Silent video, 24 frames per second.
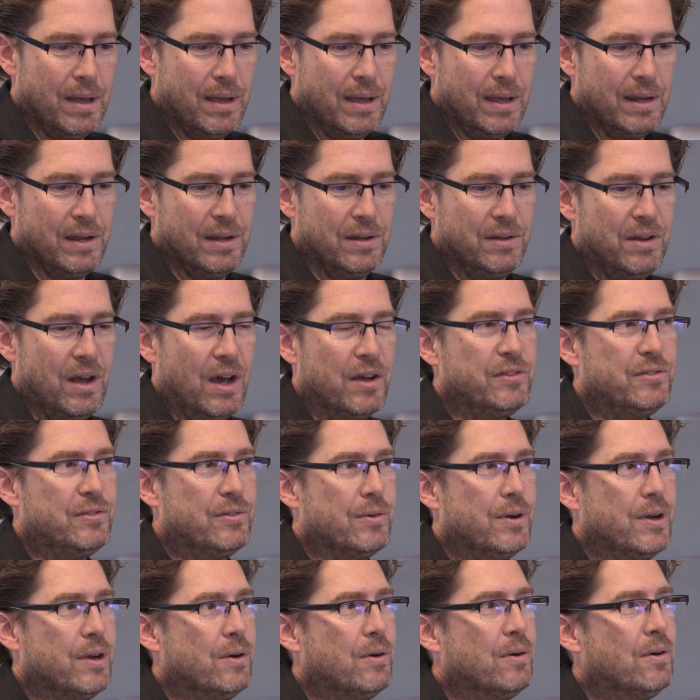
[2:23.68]
an
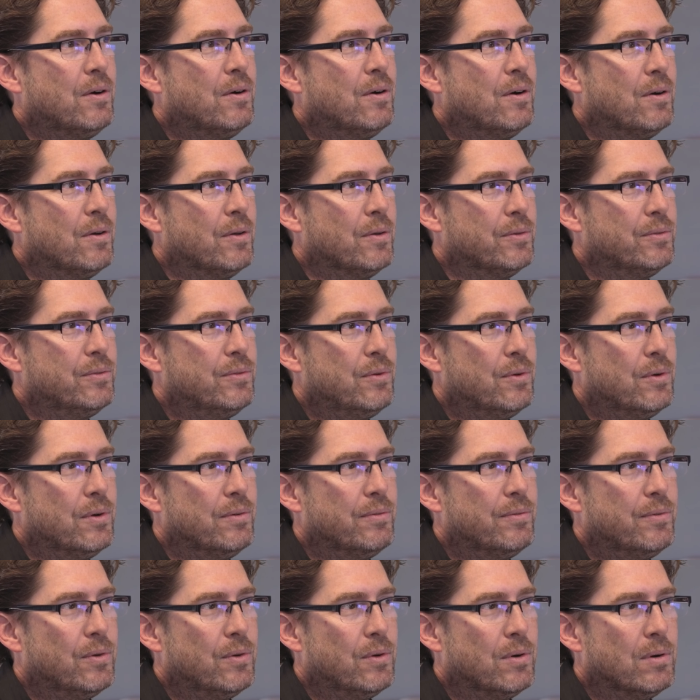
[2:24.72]
industrial, sort
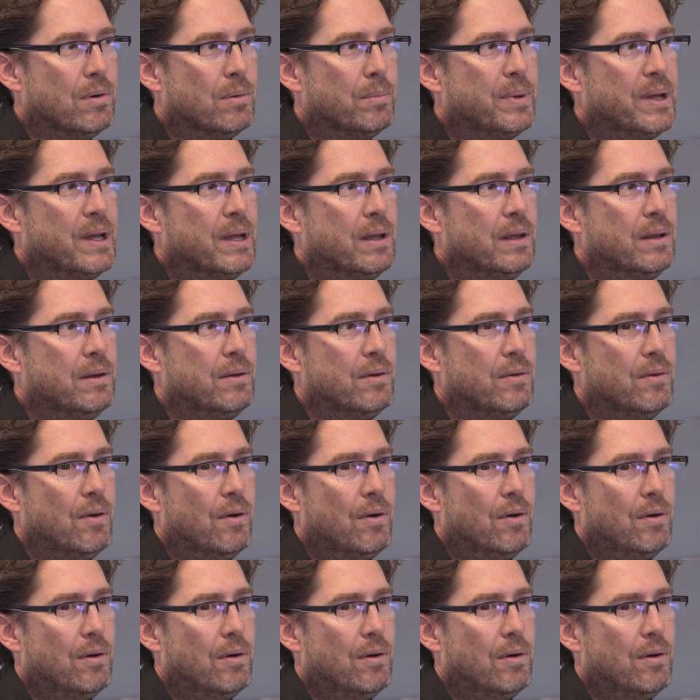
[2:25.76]
of urban,